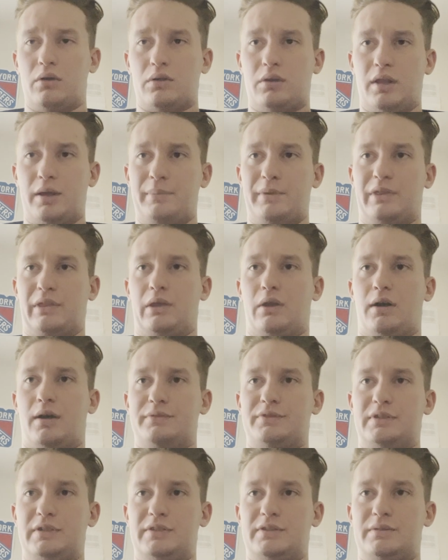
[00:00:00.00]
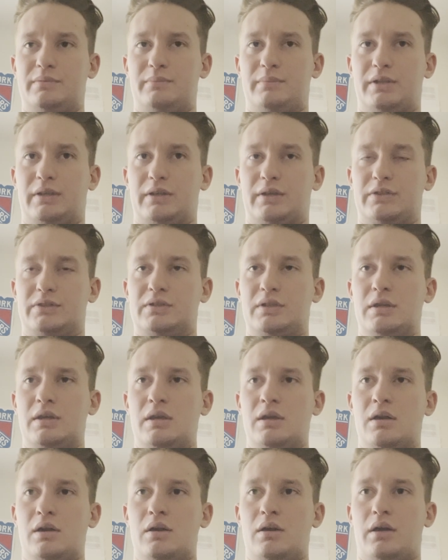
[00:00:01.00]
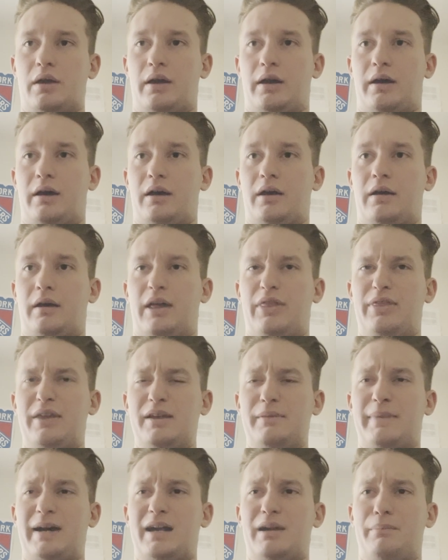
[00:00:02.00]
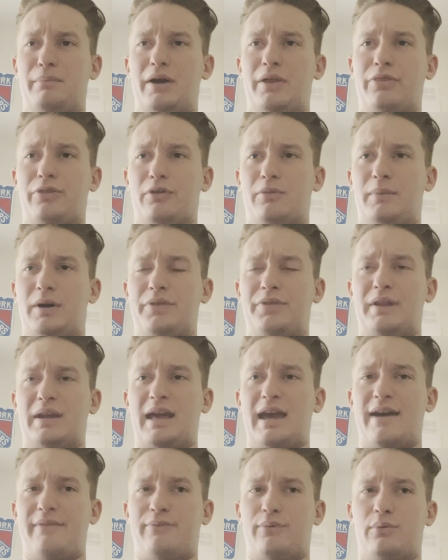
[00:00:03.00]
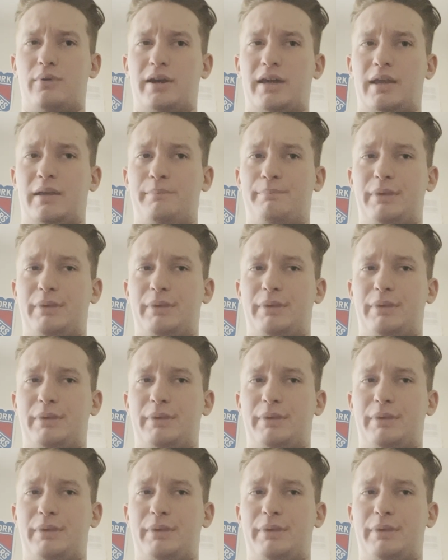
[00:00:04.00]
club in the offseason, because I think about a month or a month and a half away,